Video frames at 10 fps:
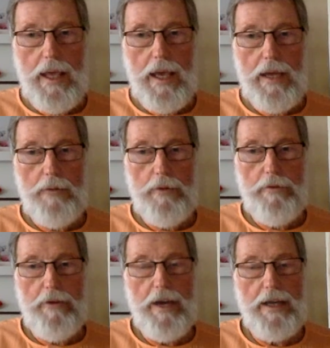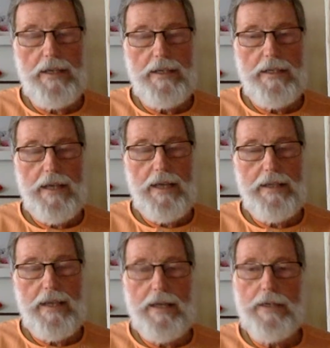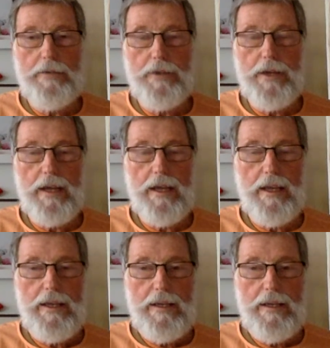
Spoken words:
and we find at the end of the day,